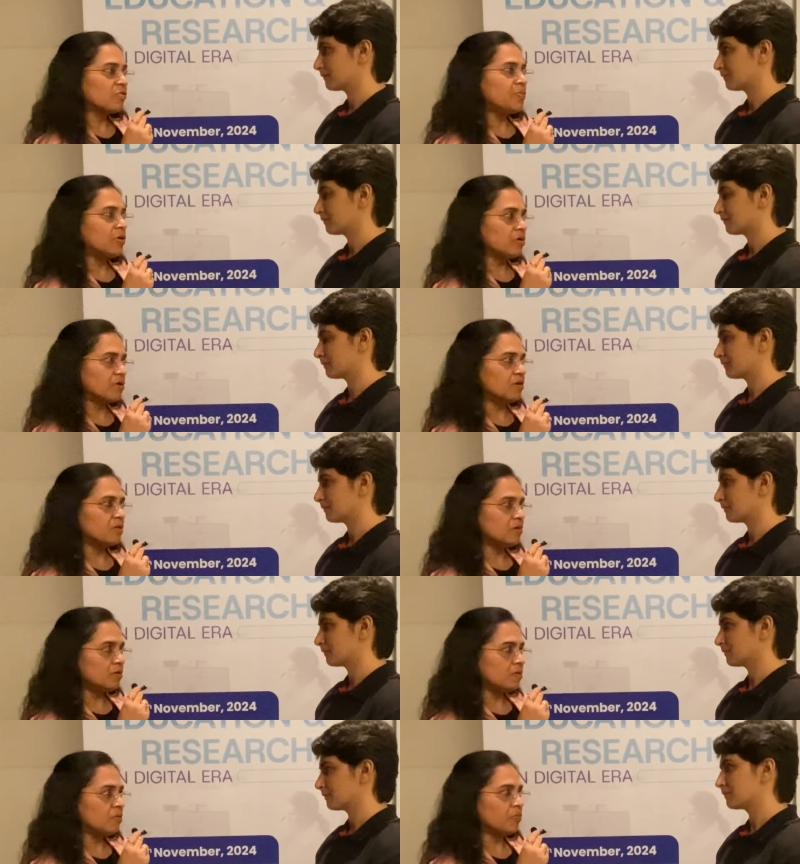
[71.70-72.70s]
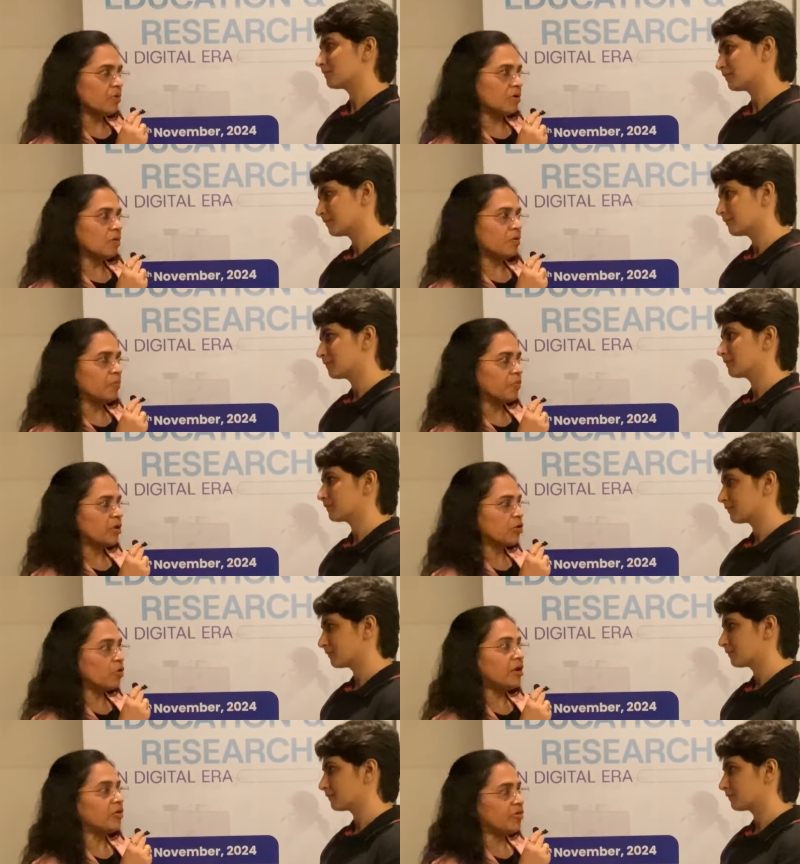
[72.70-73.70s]
Speaker 1: per the
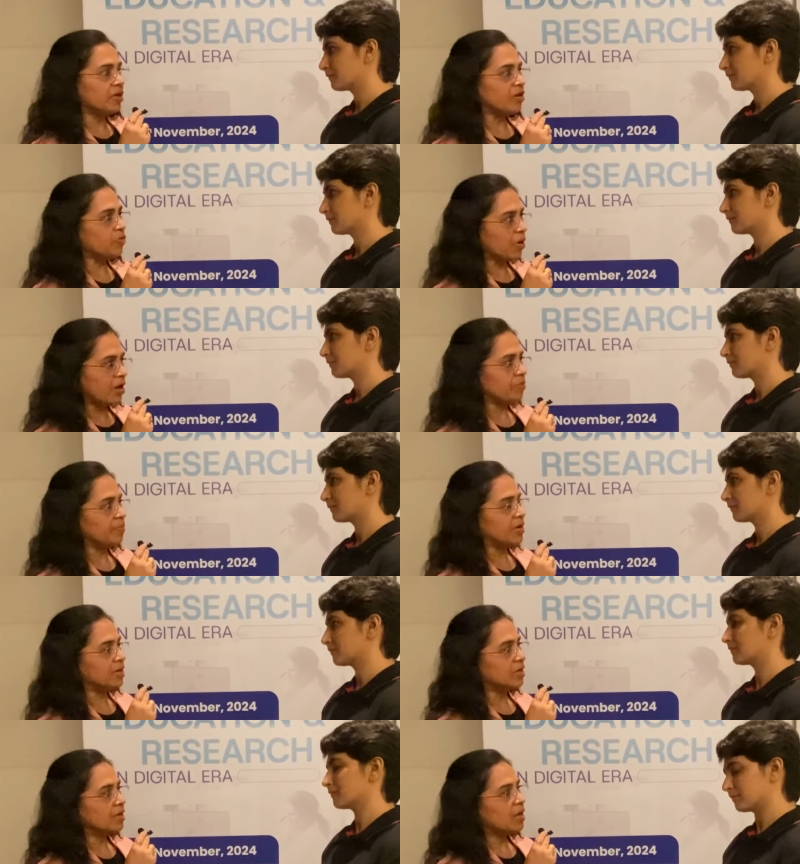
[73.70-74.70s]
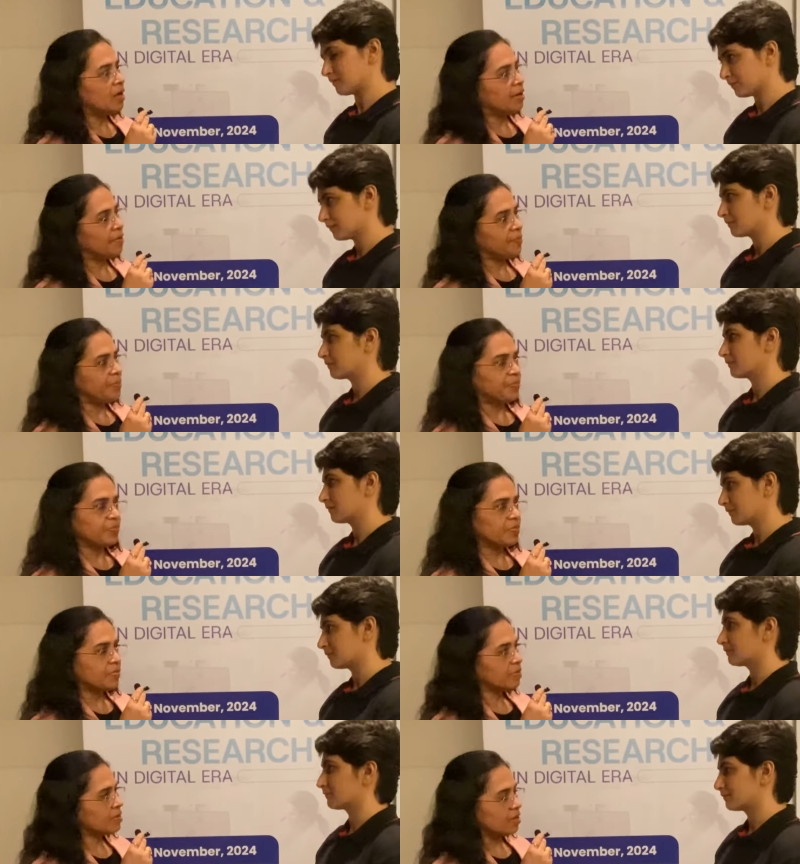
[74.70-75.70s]
regulatory environment.
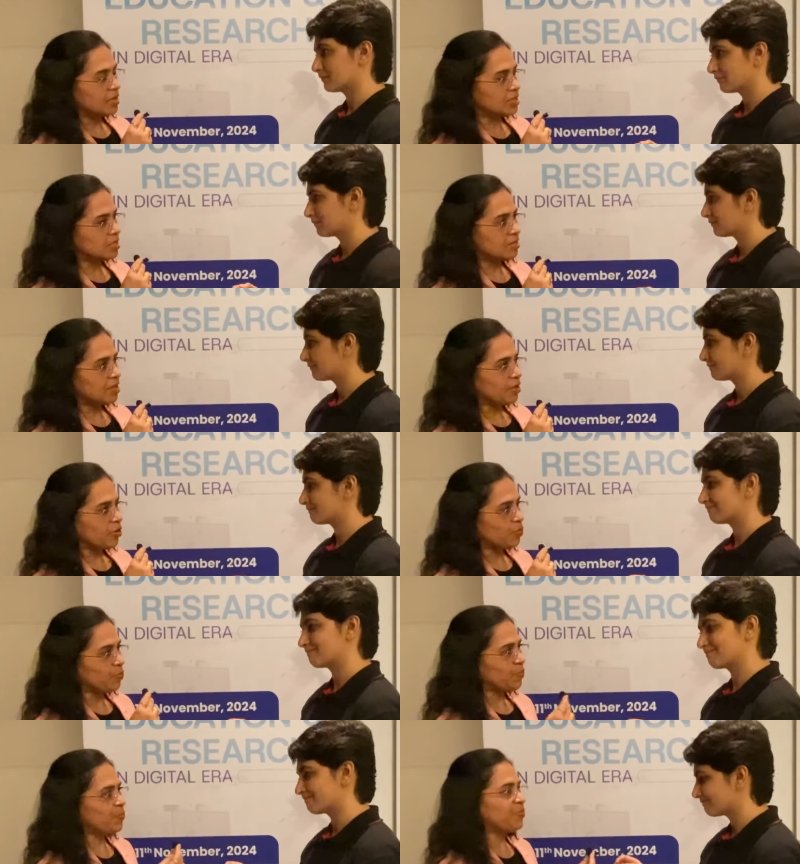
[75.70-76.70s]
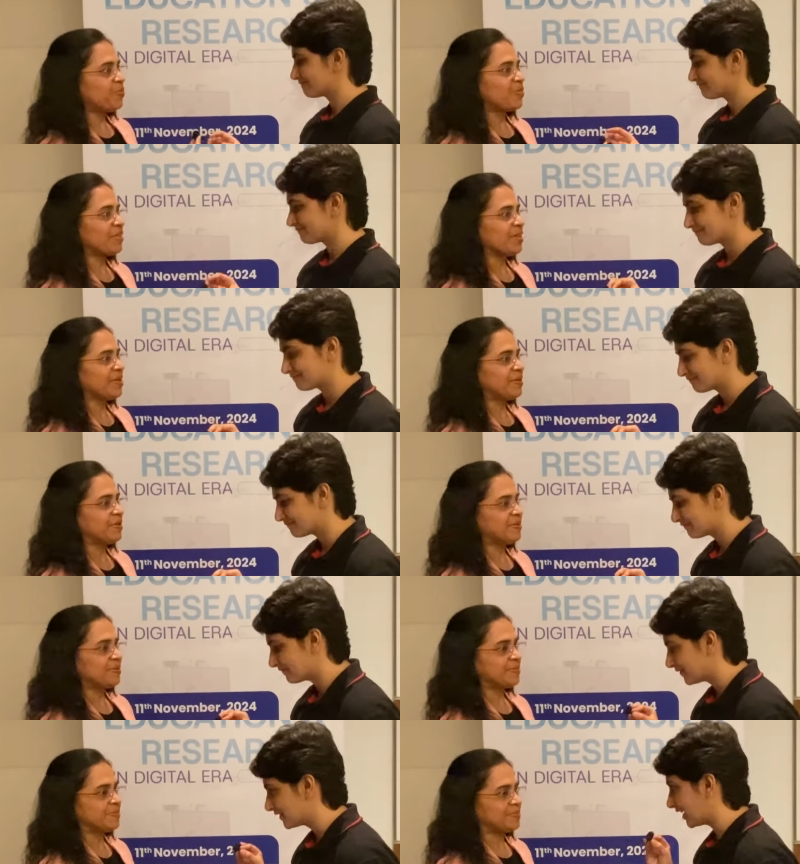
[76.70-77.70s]
Yes, thank you.
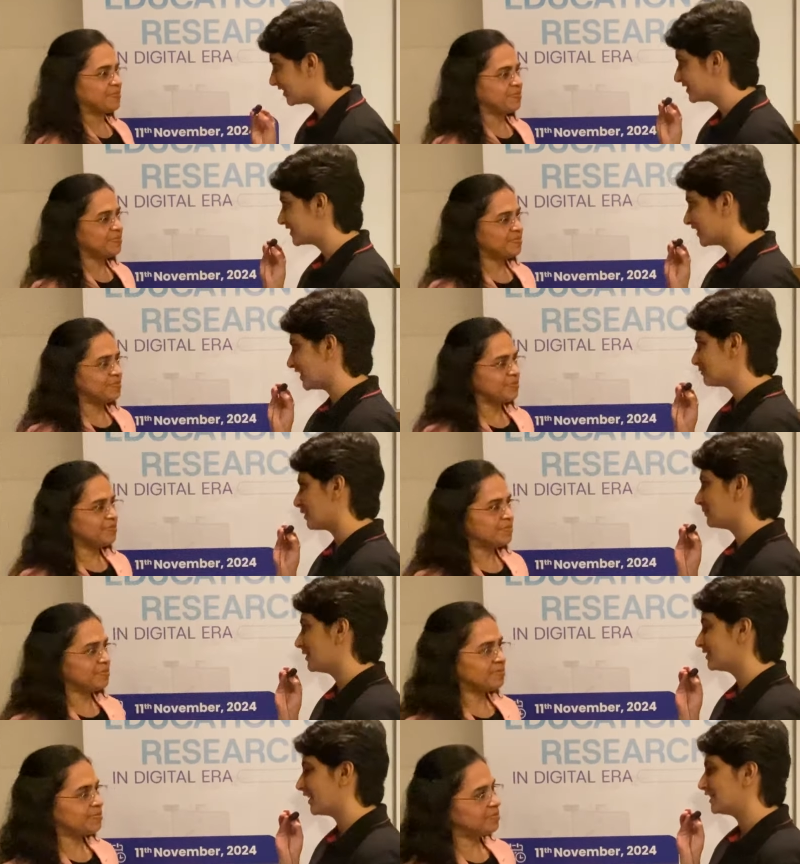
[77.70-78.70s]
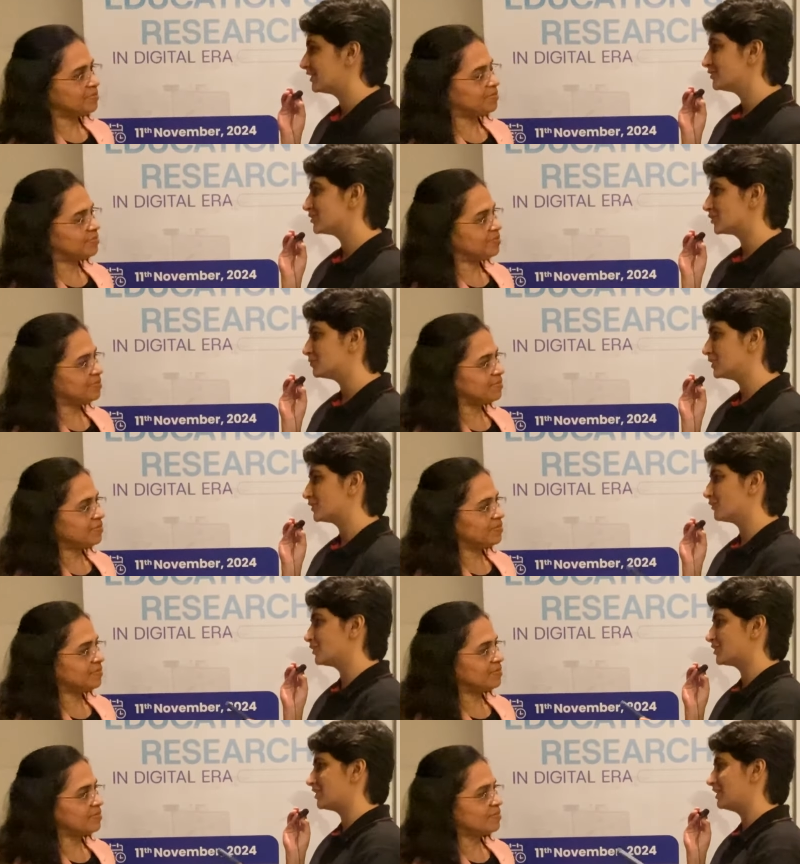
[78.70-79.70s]
Speaker 2: That's great, ma'am, and thank you so much
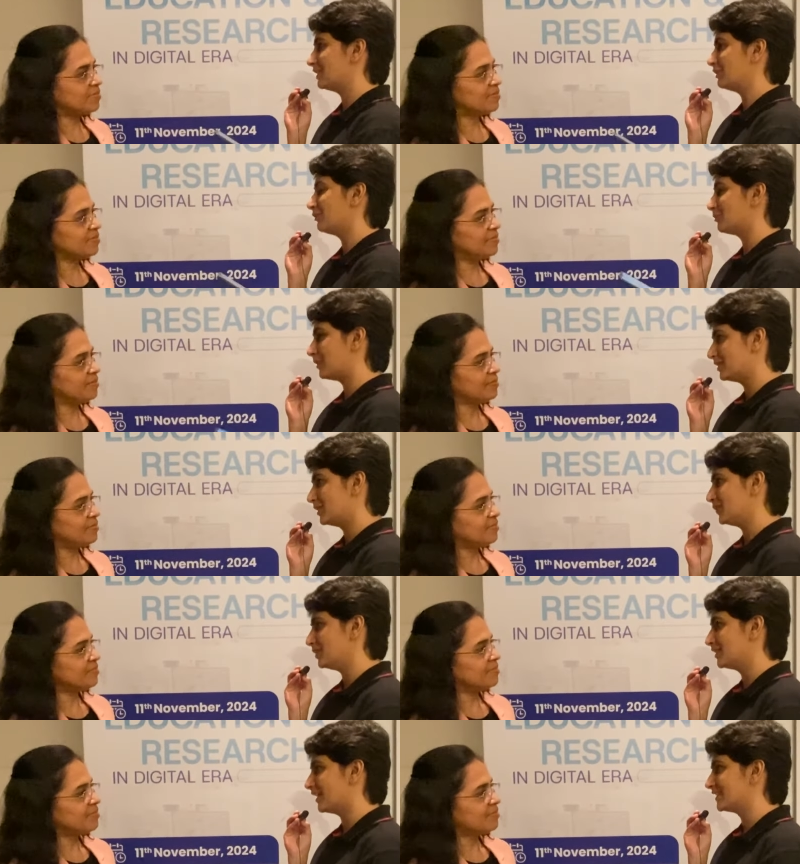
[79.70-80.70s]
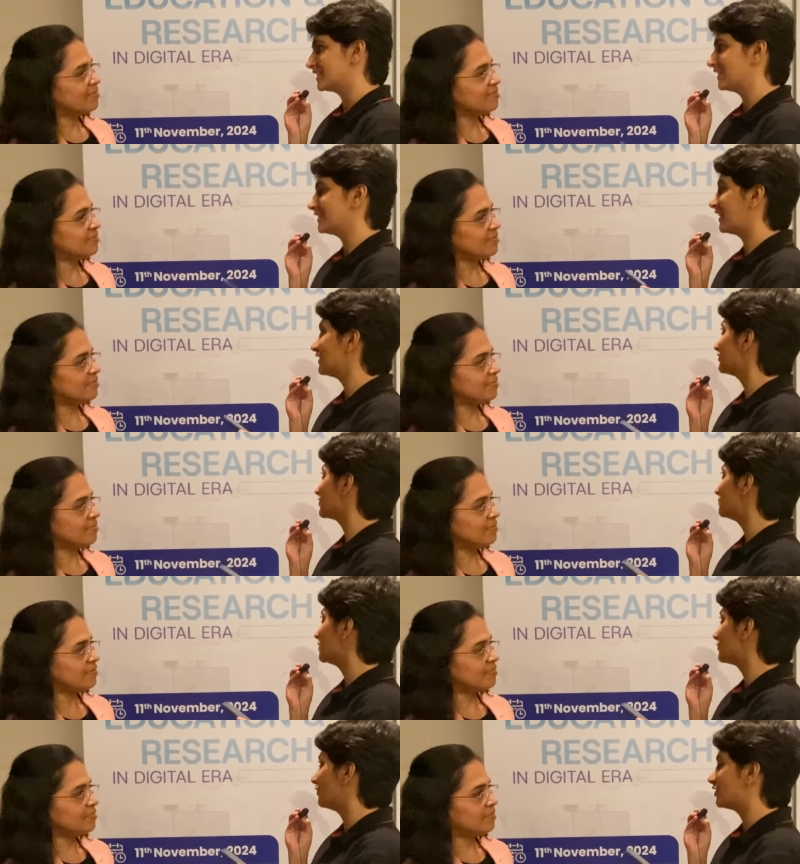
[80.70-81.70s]
for sharing your opinion with us, and thank you so
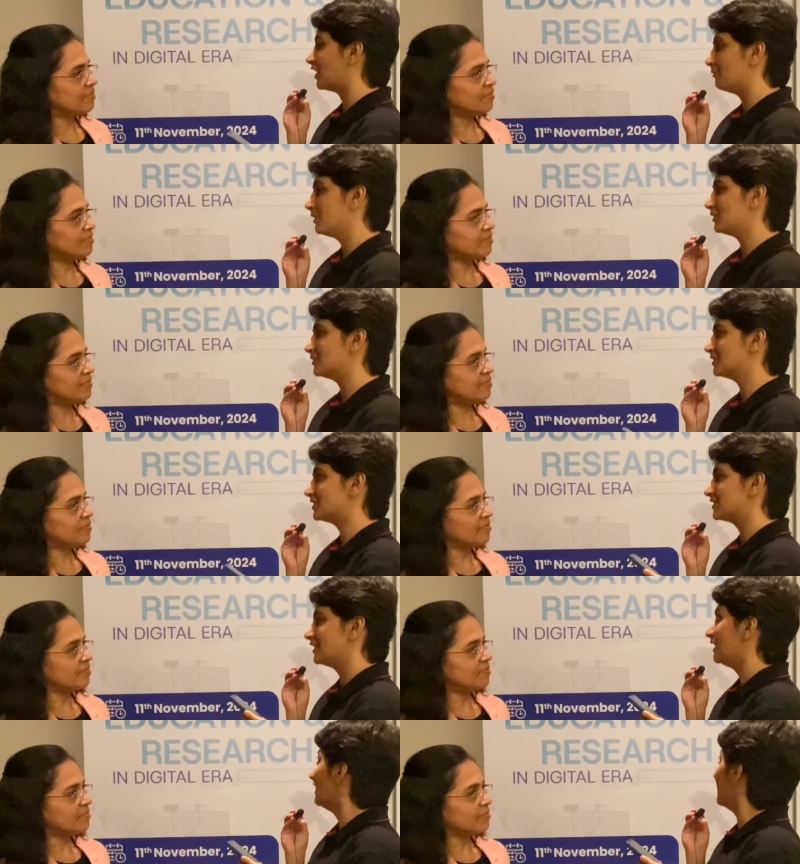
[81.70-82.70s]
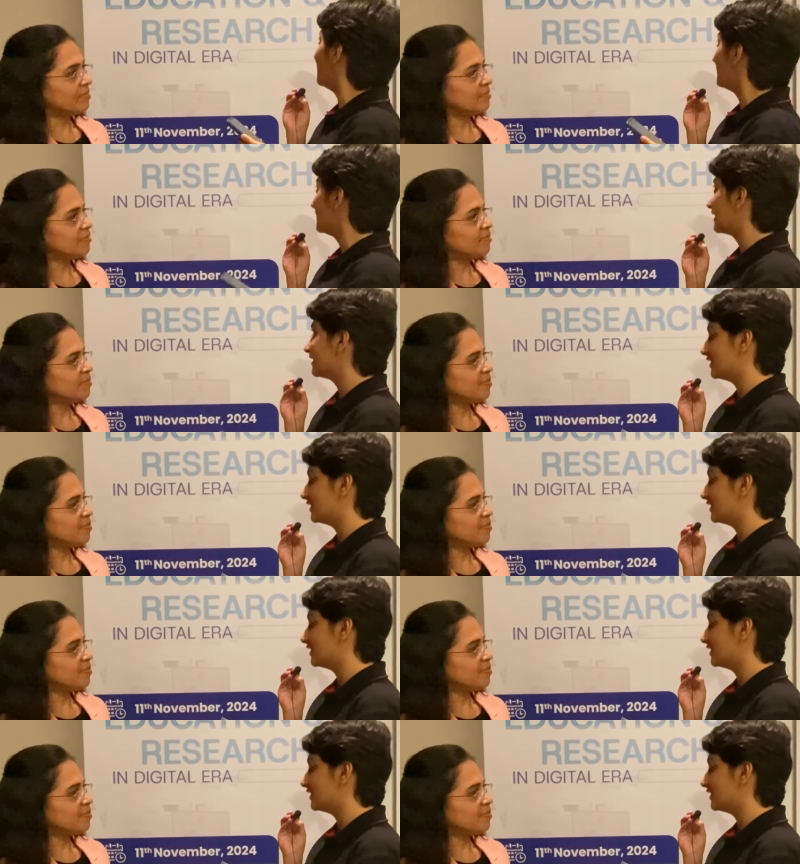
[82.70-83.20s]
much for coming to this medical